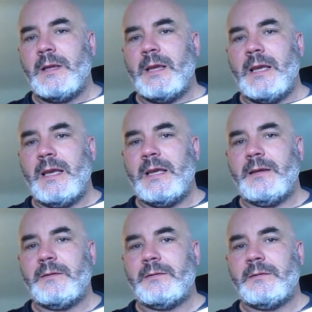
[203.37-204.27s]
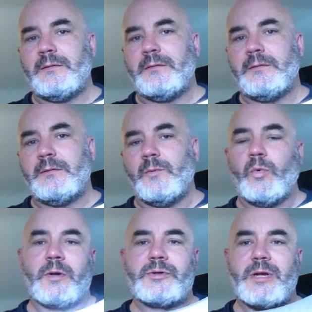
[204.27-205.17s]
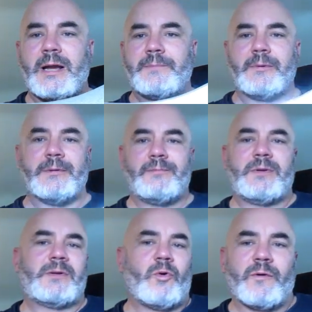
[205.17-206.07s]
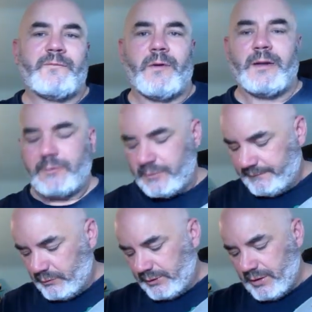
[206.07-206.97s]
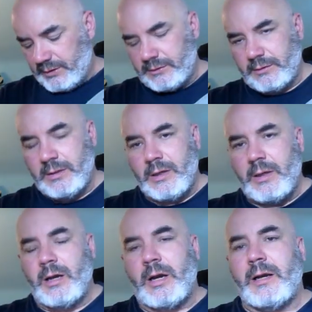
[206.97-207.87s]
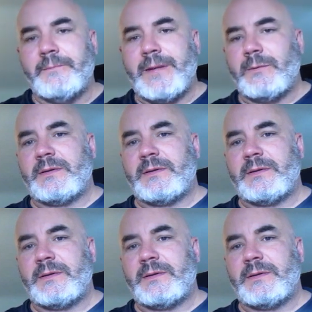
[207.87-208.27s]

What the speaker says: a workshop or a storefront or whatever you want to call it, that was